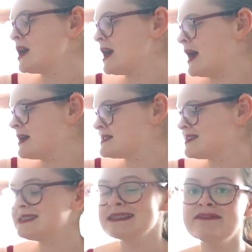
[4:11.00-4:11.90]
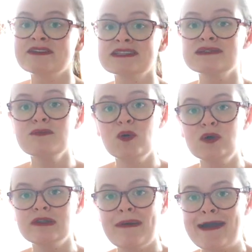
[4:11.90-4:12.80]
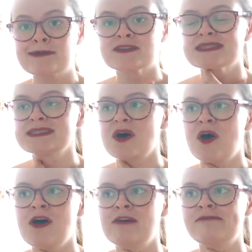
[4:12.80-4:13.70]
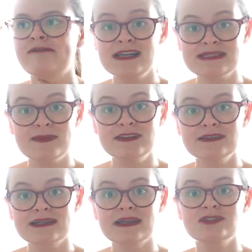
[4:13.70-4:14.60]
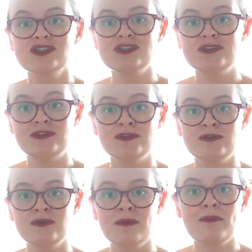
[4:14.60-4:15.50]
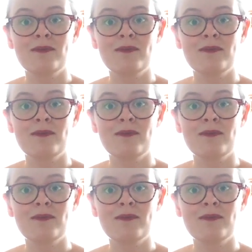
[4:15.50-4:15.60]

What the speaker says: to deliver small amounts of breast milk to